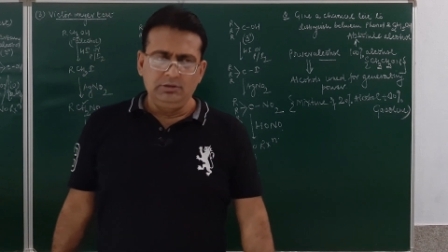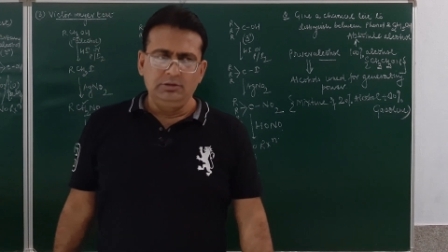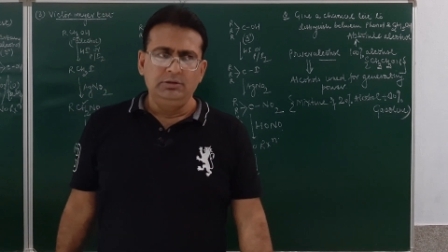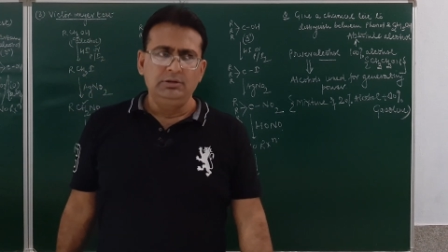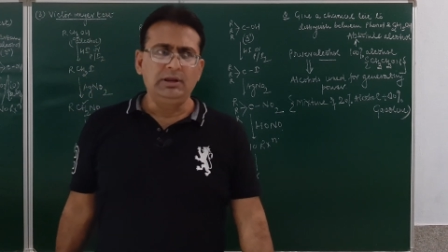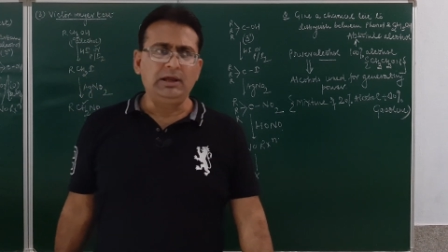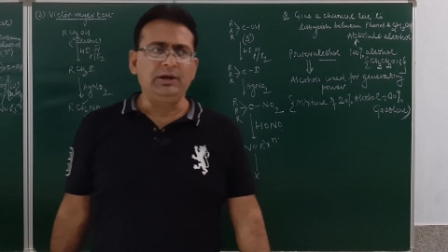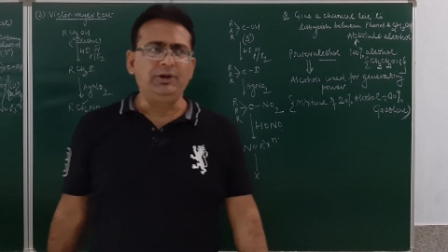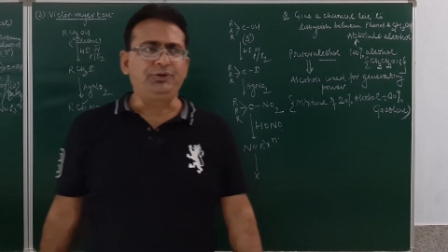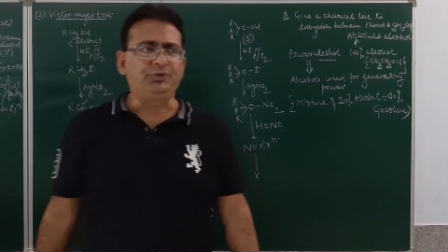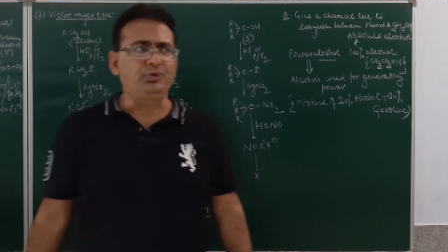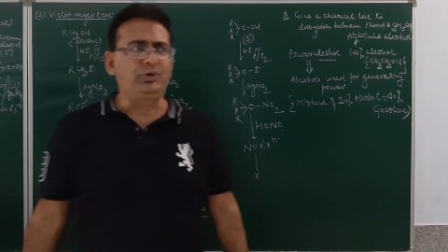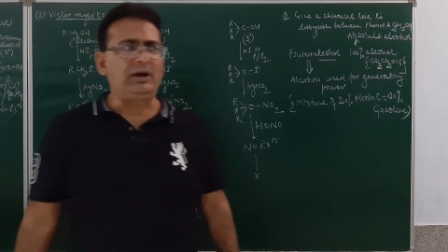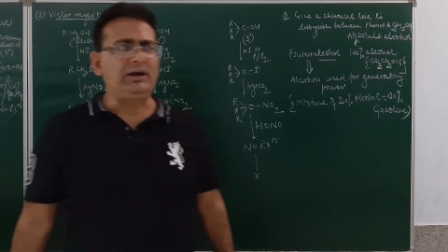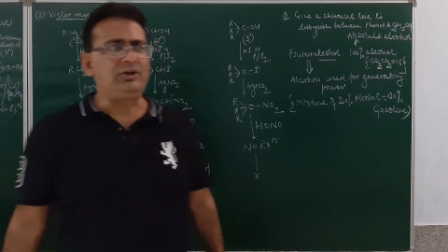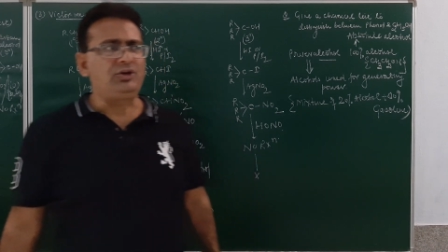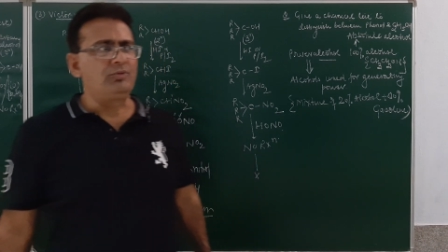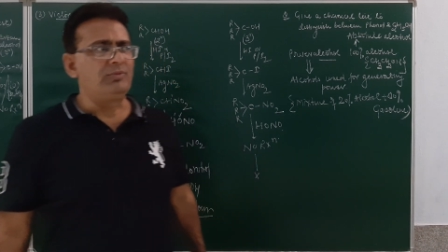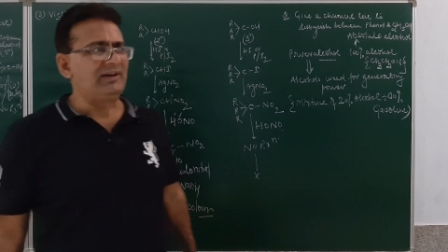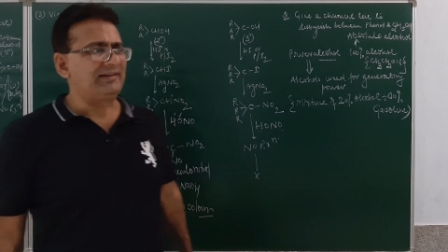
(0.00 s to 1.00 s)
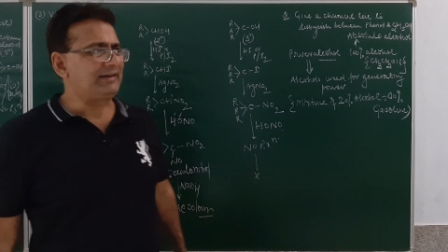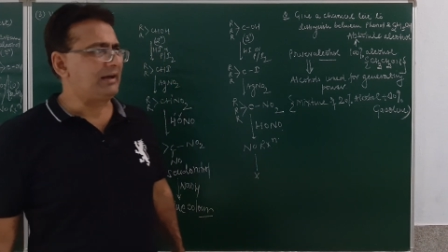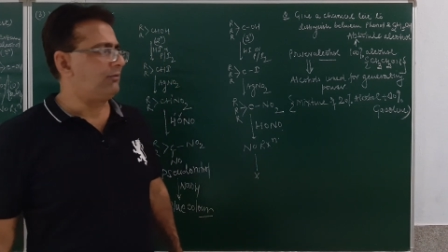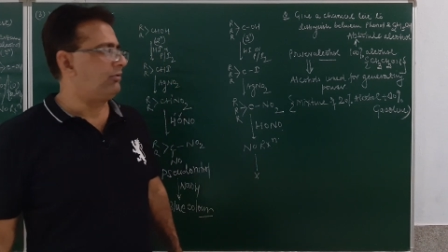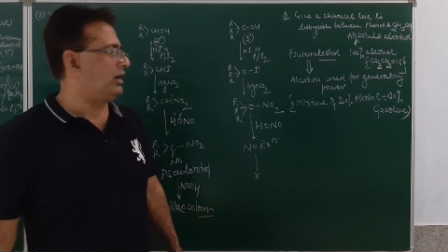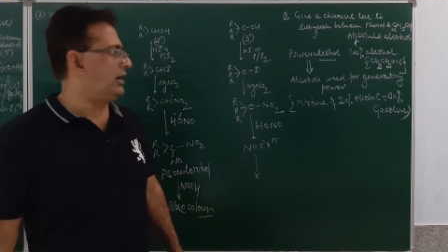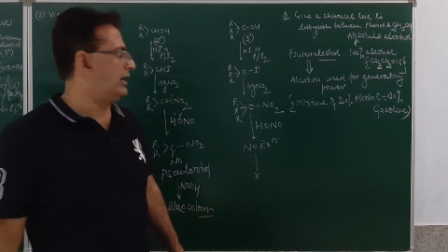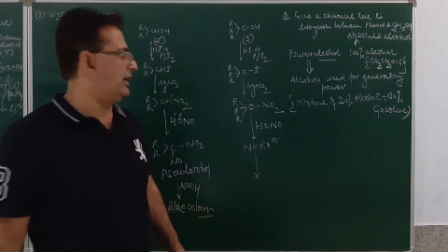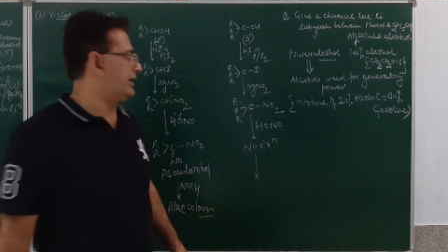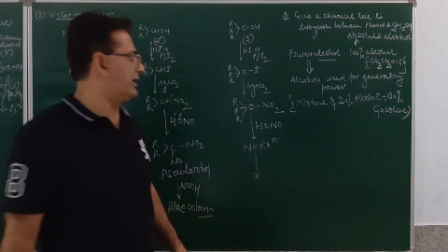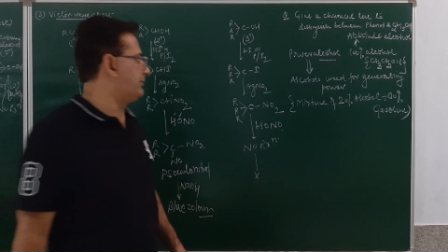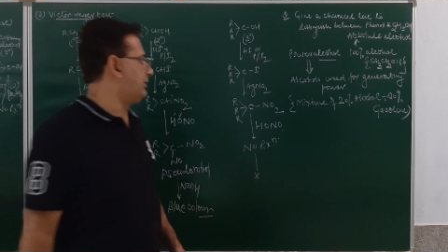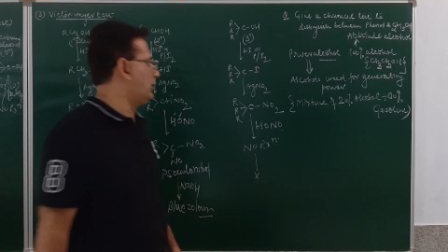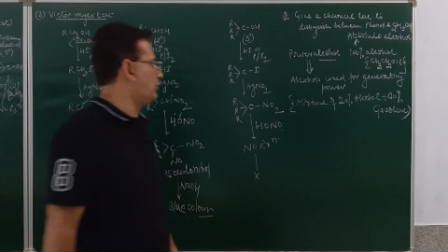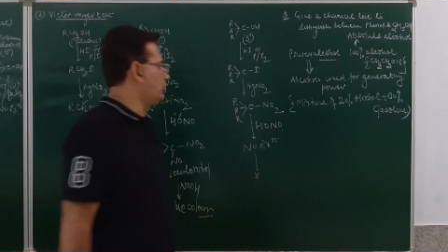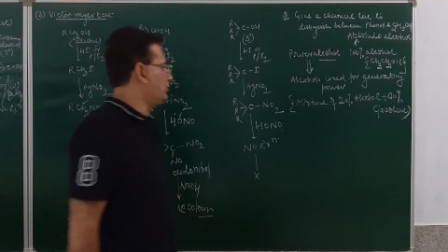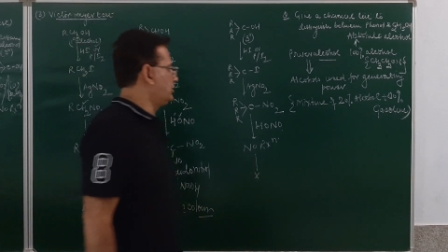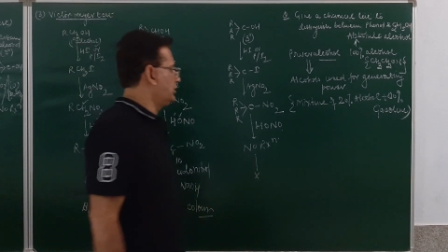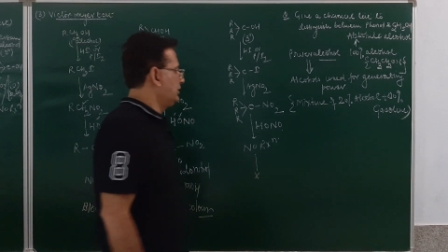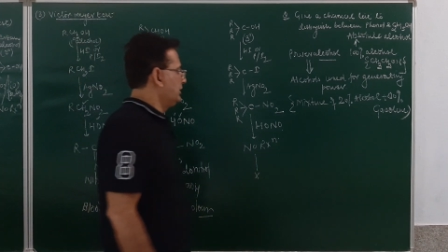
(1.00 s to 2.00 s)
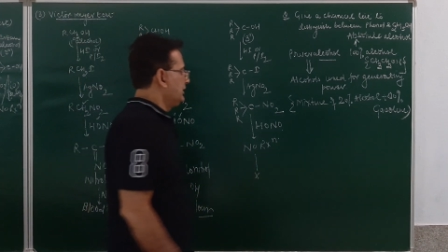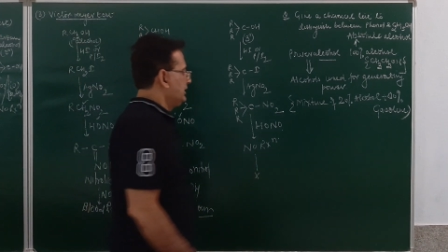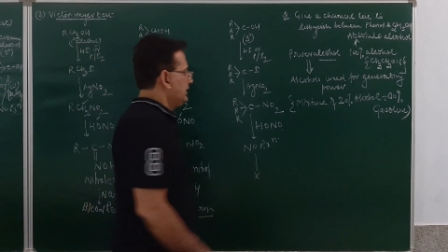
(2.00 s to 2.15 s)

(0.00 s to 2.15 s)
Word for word: Then student you must have heard about